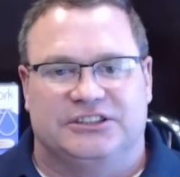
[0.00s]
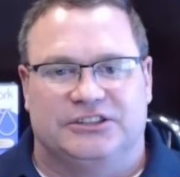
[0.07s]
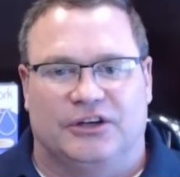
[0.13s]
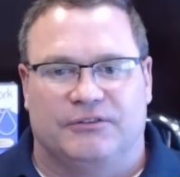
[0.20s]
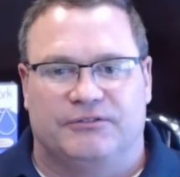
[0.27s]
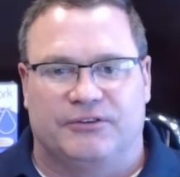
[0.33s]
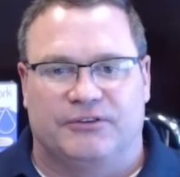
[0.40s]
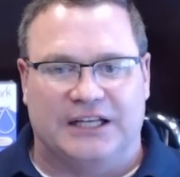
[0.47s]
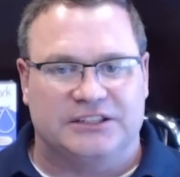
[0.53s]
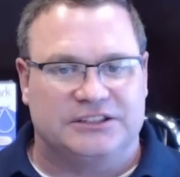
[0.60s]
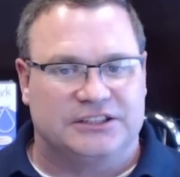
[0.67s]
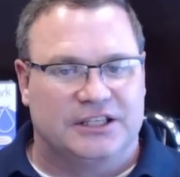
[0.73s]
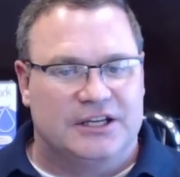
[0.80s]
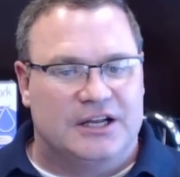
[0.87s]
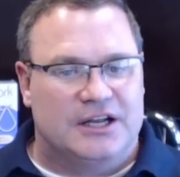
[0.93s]
So for
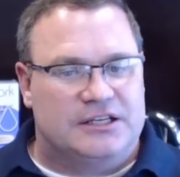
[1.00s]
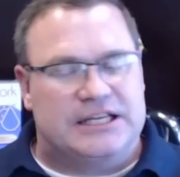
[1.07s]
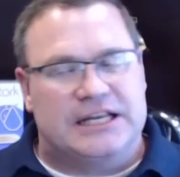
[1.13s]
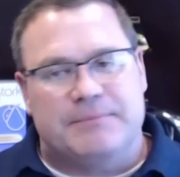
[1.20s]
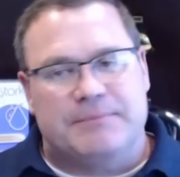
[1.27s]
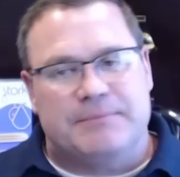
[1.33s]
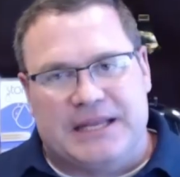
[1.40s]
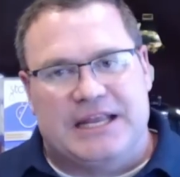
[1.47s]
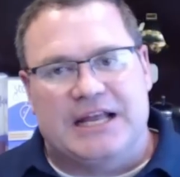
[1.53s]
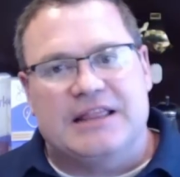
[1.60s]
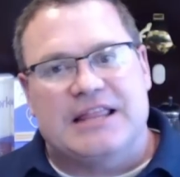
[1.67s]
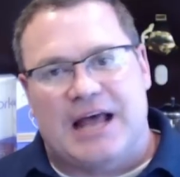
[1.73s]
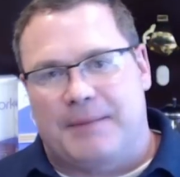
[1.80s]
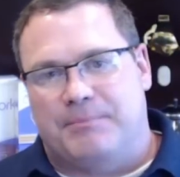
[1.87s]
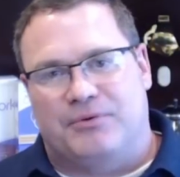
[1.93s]
us to begin
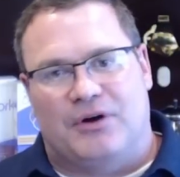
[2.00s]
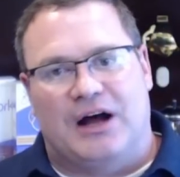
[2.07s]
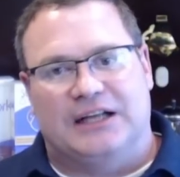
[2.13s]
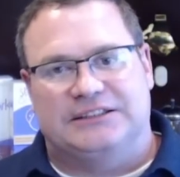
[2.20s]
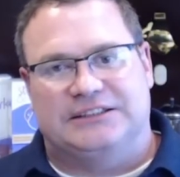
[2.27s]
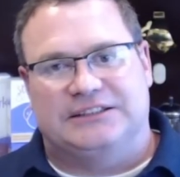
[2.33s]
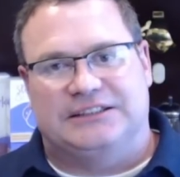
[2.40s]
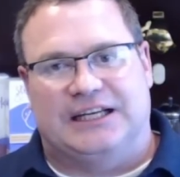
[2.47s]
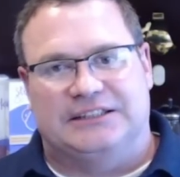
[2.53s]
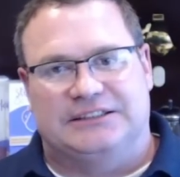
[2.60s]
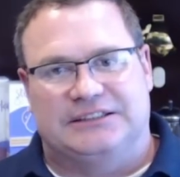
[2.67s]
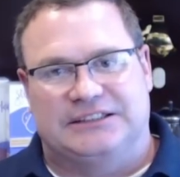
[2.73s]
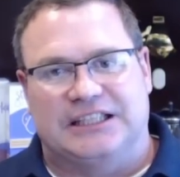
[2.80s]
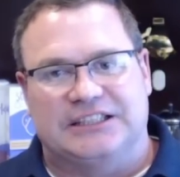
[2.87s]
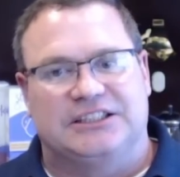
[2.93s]
that
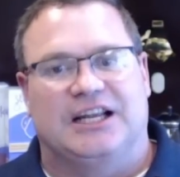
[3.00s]
process